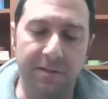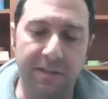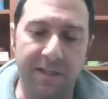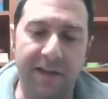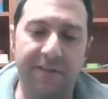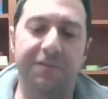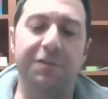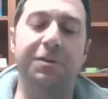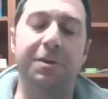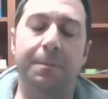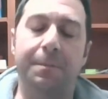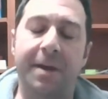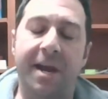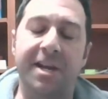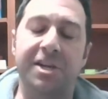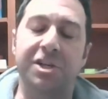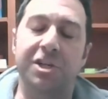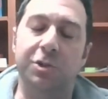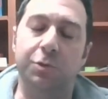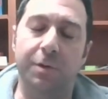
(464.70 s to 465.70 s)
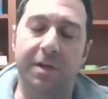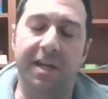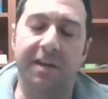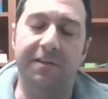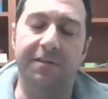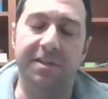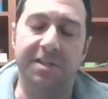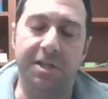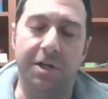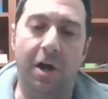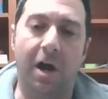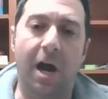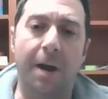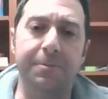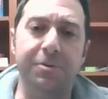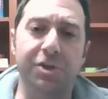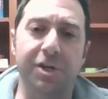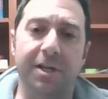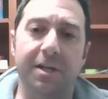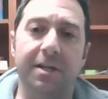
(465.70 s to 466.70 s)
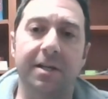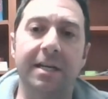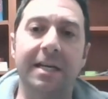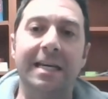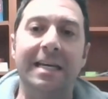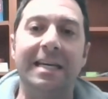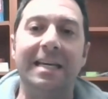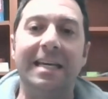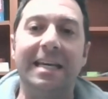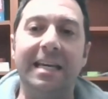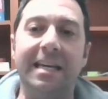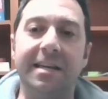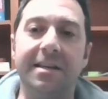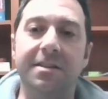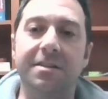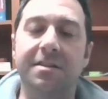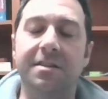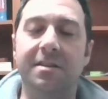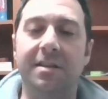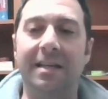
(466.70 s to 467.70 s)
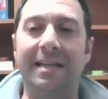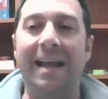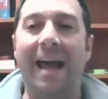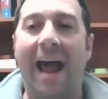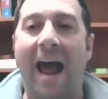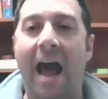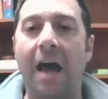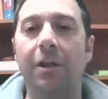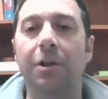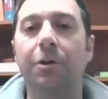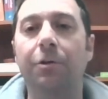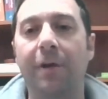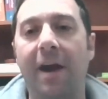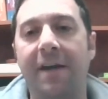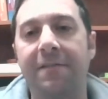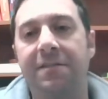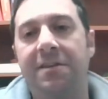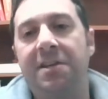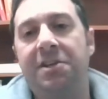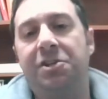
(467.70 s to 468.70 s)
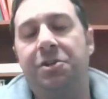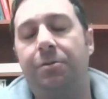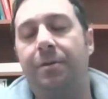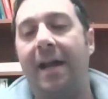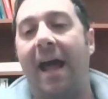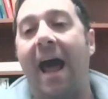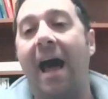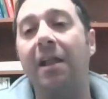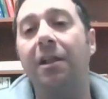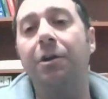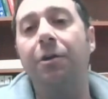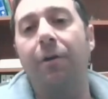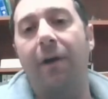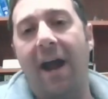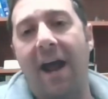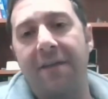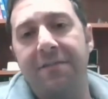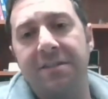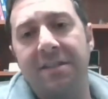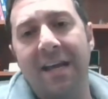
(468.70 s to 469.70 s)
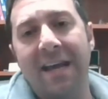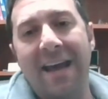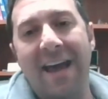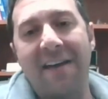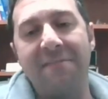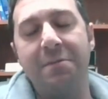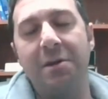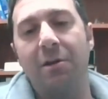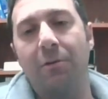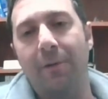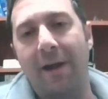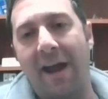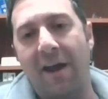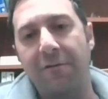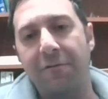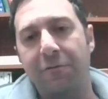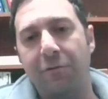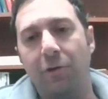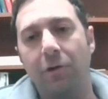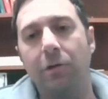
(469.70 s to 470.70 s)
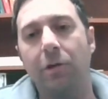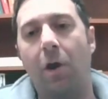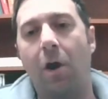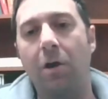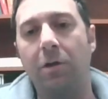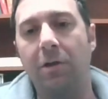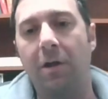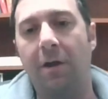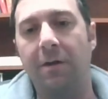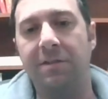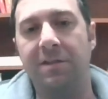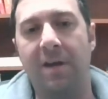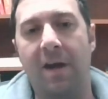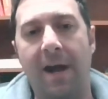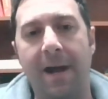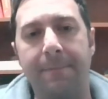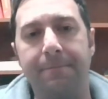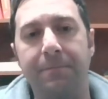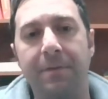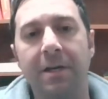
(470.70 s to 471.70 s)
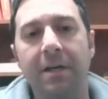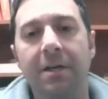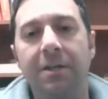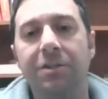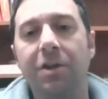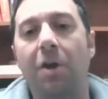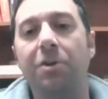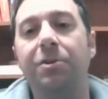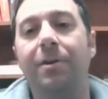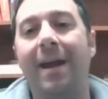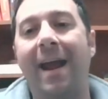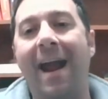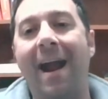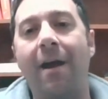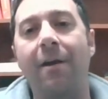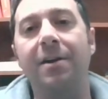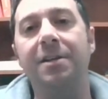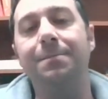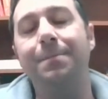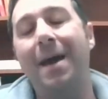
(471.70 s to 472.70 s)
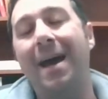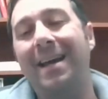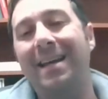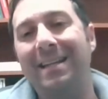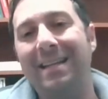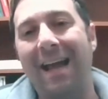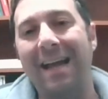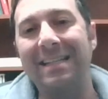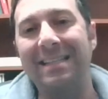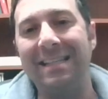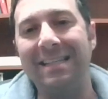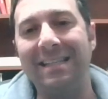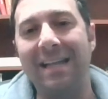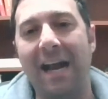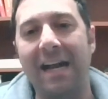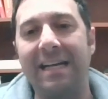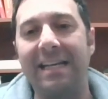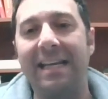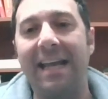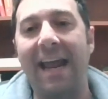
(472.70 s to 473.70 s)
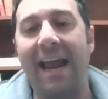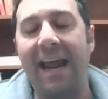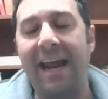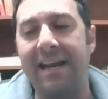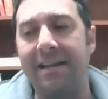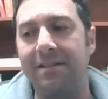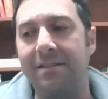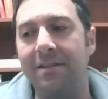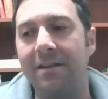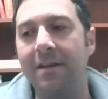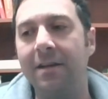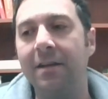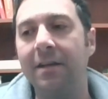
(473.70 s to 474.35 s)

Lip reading: give to patients, we give as an option, is an allograft tissue. And allografts have been around for a long, long time. Dr. Harris, back in 1998,